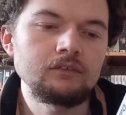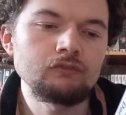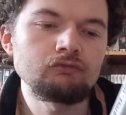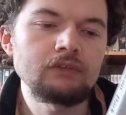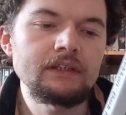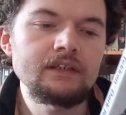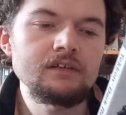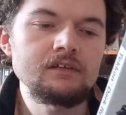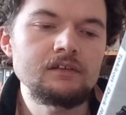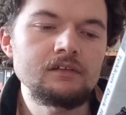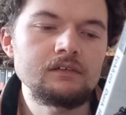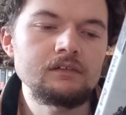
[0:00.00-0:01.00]

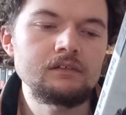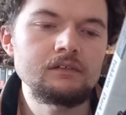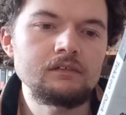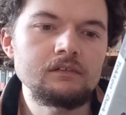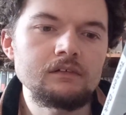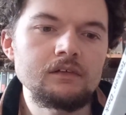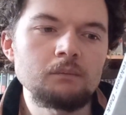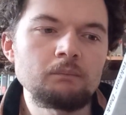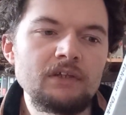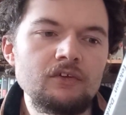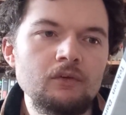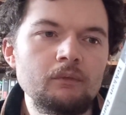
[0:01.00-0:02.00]
release,
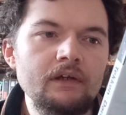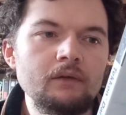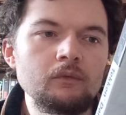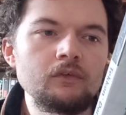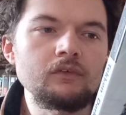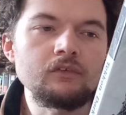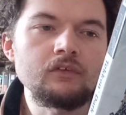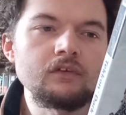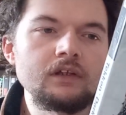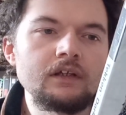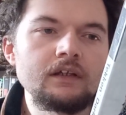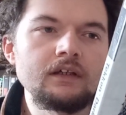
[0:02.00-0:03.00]
mid 2000s,
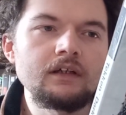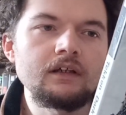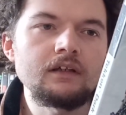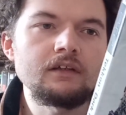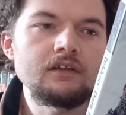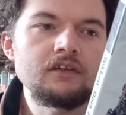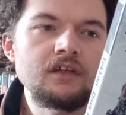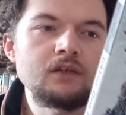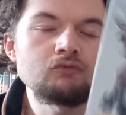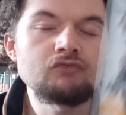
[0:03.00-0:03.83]
and it's saying